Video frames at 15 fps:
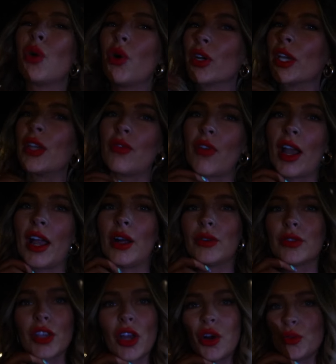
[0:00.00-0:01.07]
walking
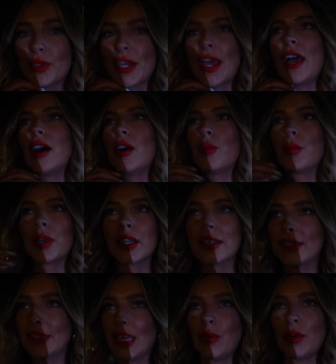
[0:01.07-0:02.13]
around the old town. We're going
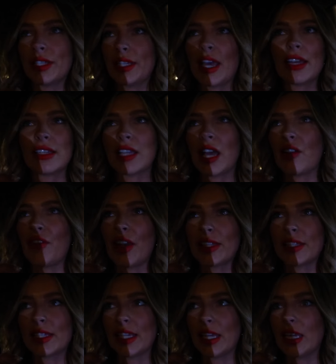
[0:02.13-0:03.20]
to see what takes our
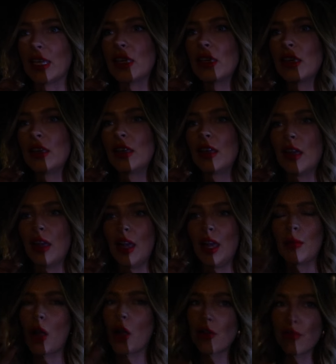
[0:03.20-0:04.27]
fancy.
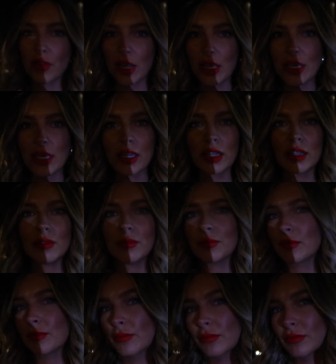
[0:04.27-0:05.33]
Hopefully you can
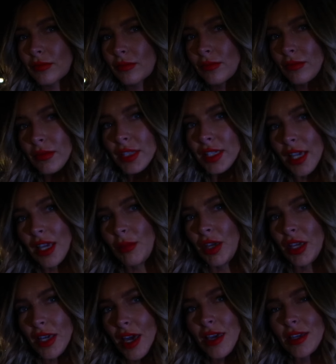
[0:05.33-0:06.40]
see
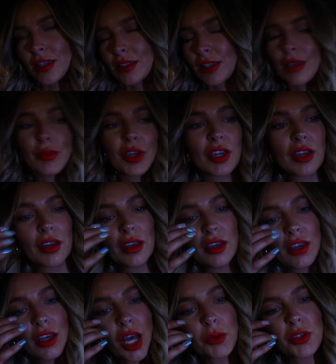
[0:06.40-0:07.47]
me. Yeah, you can see me.
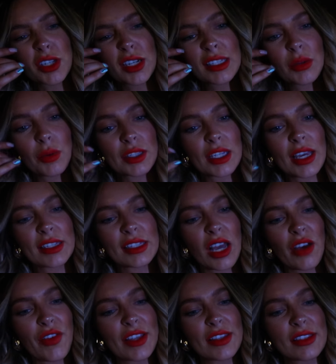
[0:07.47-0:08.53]
I'm just going to see what takes
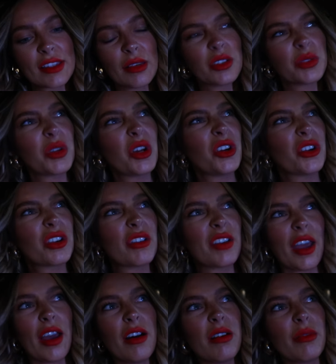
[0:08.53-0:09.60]
our fancy because we're not hungry
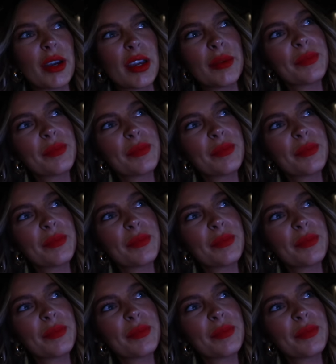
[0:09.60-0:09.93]
yet, are we?